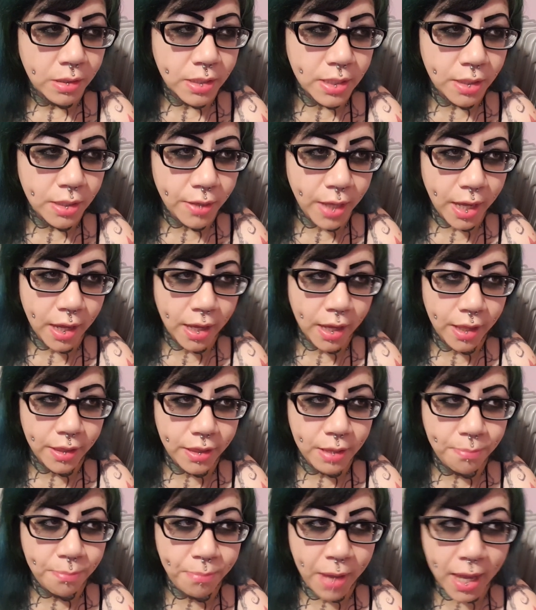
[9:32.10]
So yeah,
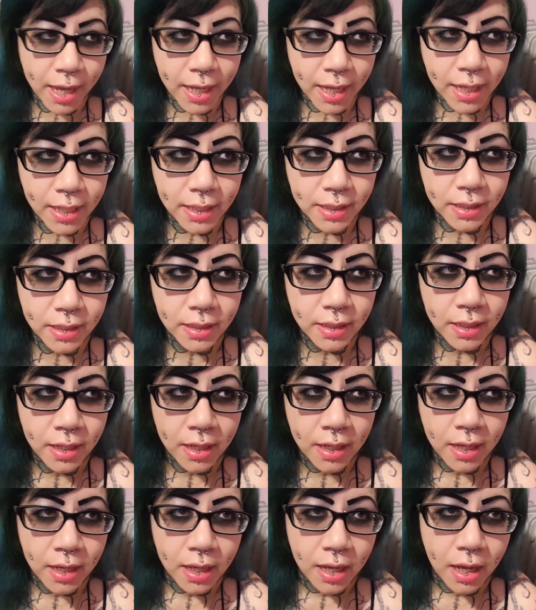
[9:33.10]
the pain,
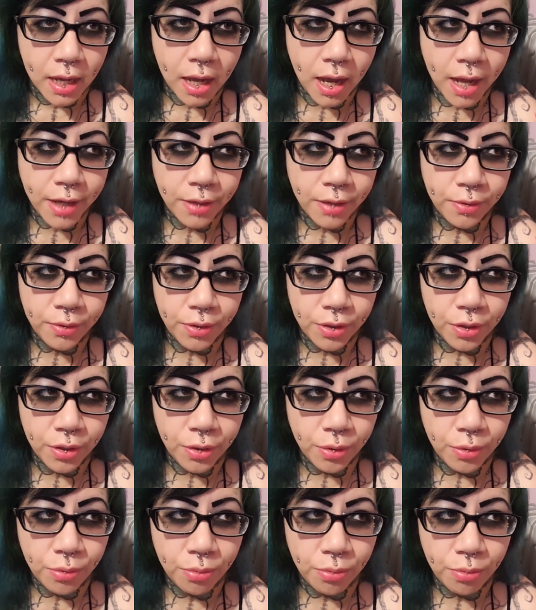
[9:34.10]
I don't
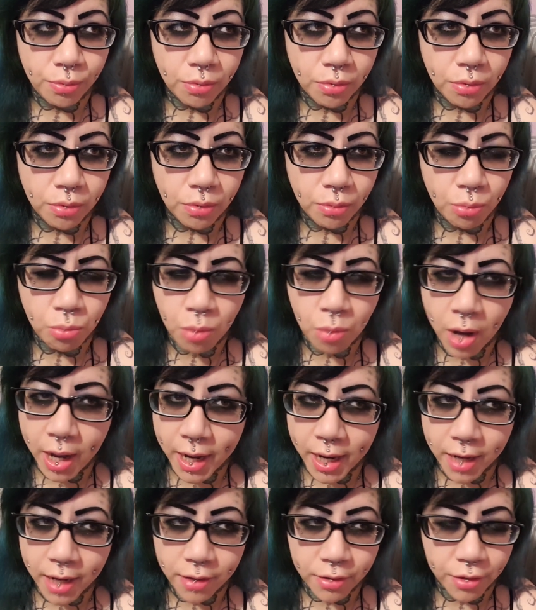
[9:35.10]
know
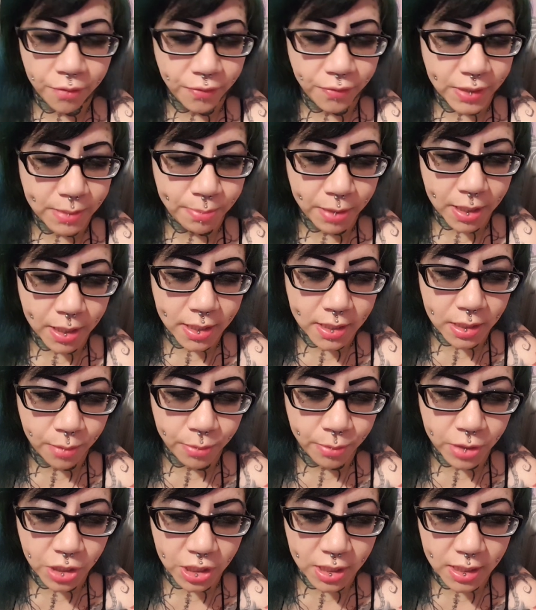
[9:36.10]
why, I don't know if it's because there
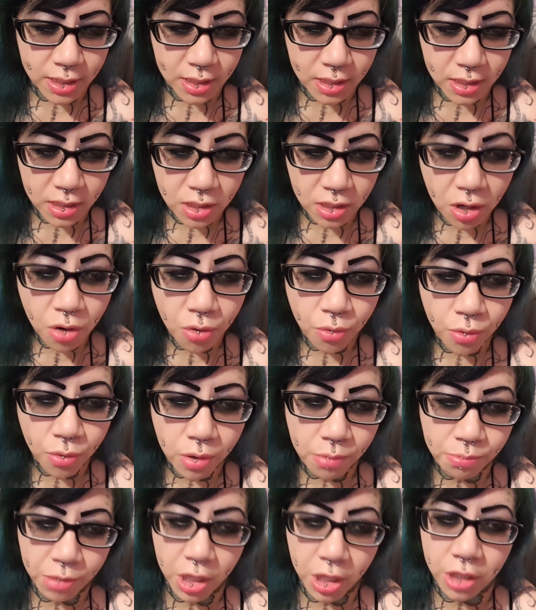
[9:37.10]
was just
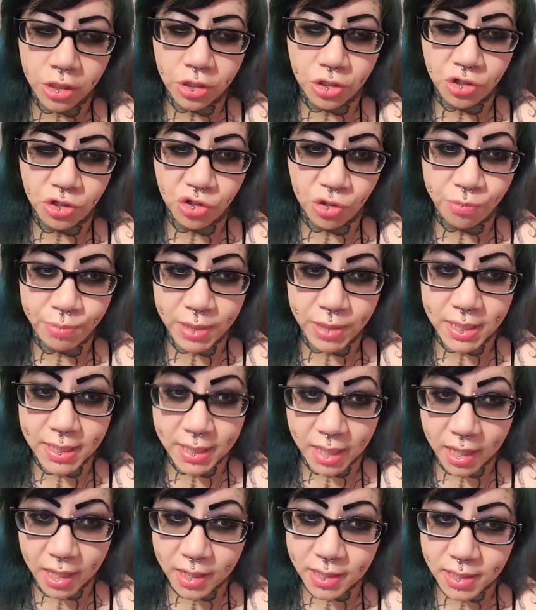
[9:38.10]
so much droopy
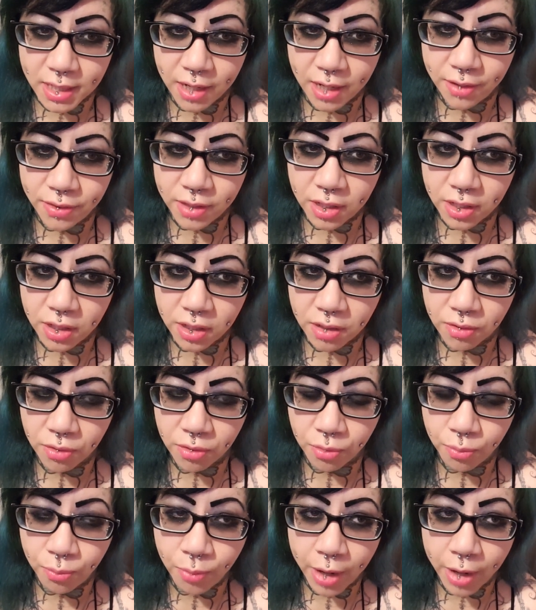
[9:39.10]
skin down there
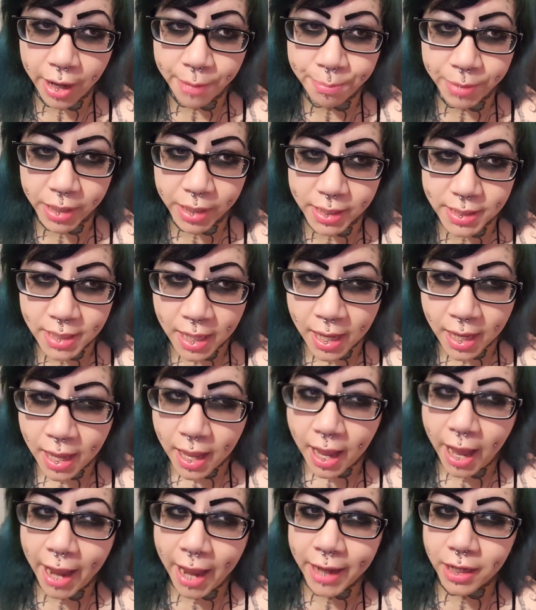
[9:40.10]
or what, but
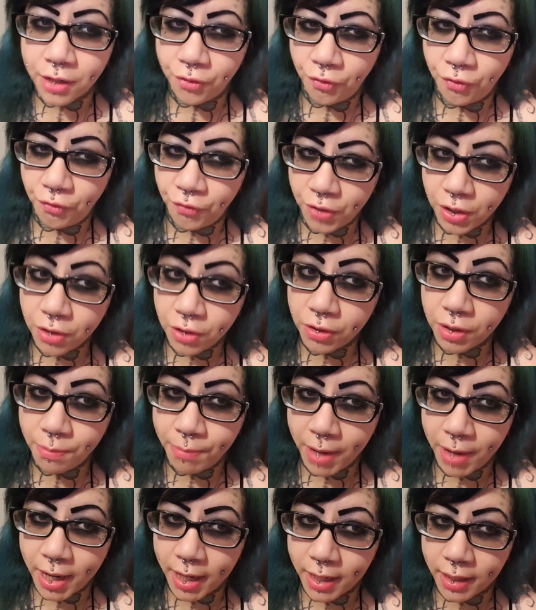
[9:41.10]
I could feel the
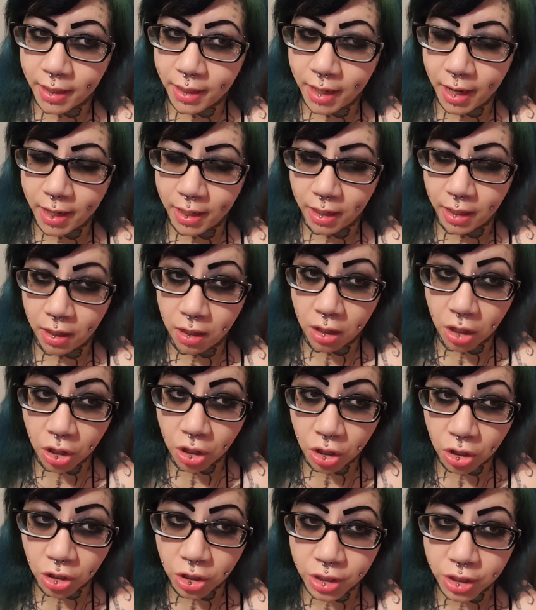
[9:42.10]
pain and it
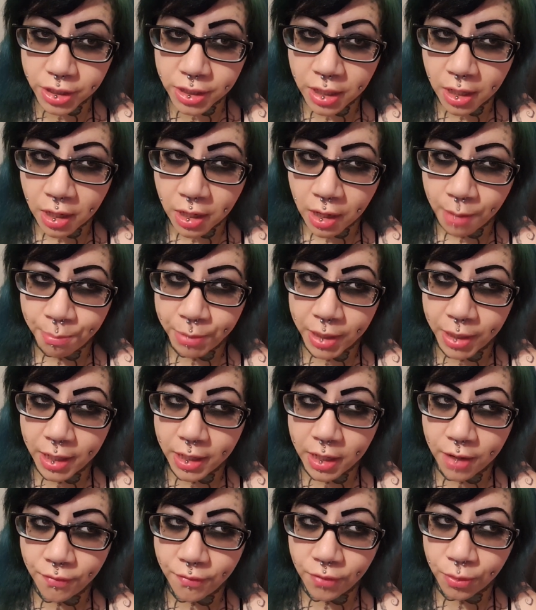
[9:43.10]
hurt, but
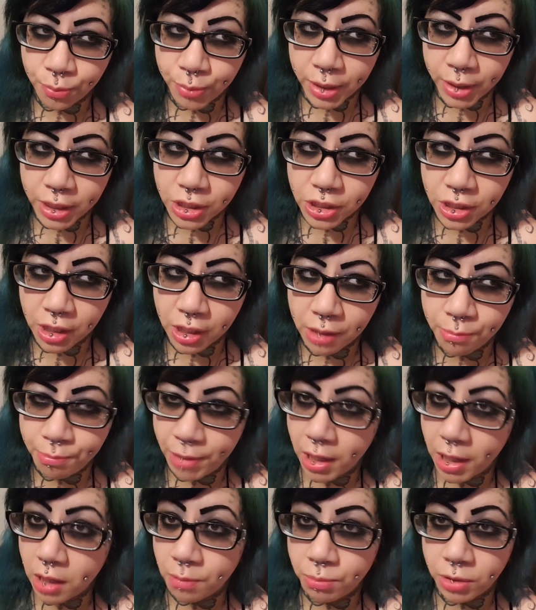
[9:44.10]
it never reached
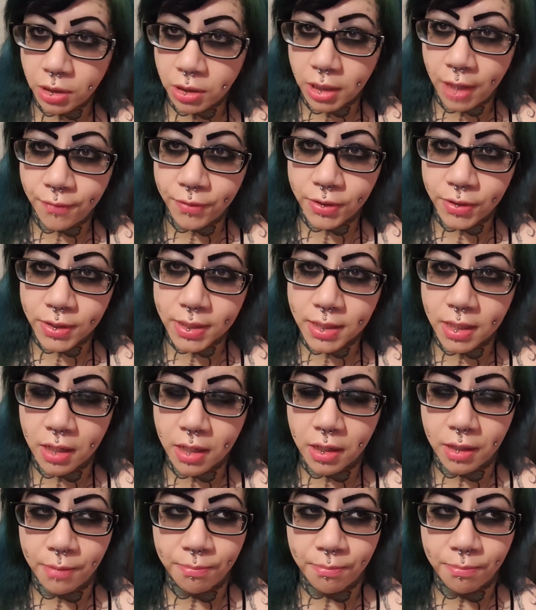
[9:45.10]
unbearable levels.